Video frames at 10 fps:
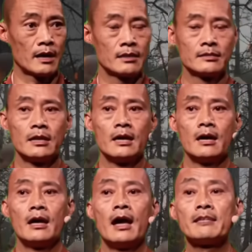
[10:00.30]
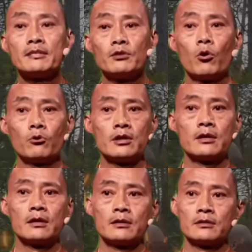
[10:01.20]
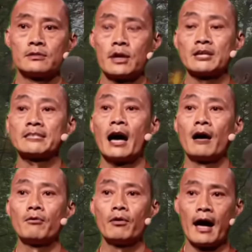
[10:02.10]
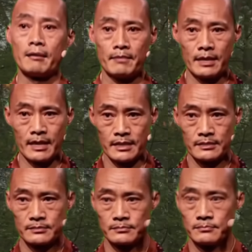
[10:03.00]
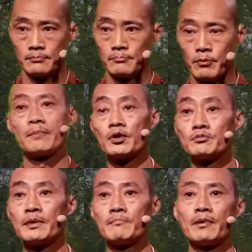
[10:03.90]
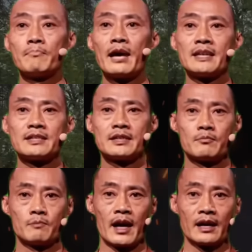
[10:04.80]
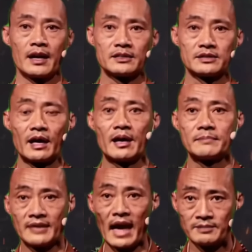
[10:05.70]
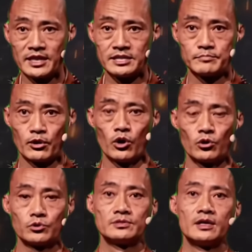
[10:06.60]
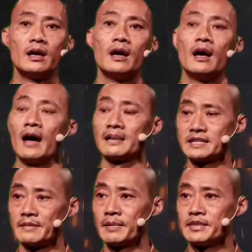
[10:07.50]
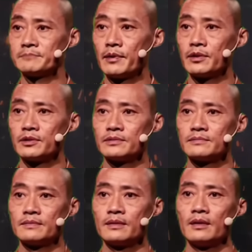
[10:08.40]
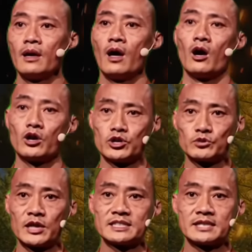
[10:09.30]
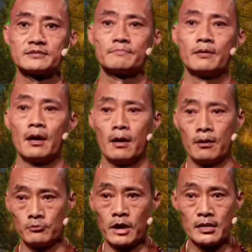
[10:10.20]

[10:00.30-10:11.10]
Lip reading: connection to you, even if they can't explain why. Because no one wants to love someone who's constantly abandoning themselves just to be accepted. The people who keep love, who attract